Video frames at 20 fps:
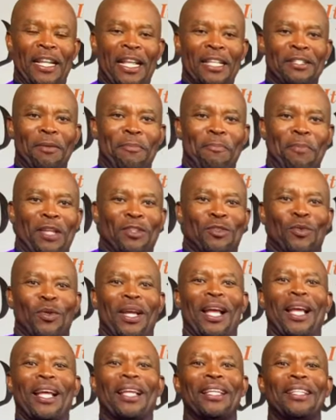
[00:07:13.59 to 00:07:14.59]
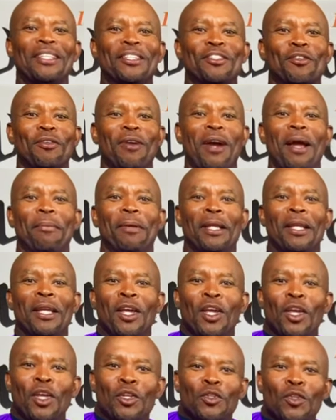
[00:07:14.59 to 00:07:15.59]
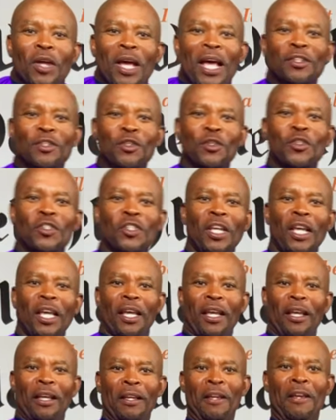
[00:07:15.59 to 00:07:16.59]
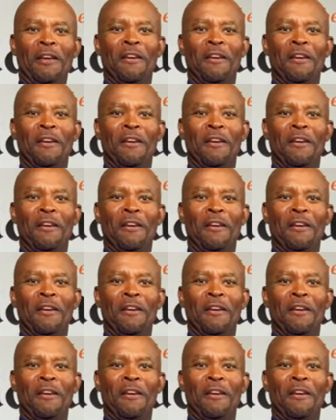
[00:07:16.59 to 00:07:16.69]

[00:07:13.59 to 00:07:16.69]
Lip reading: That's the best way I can describe it. So as you see,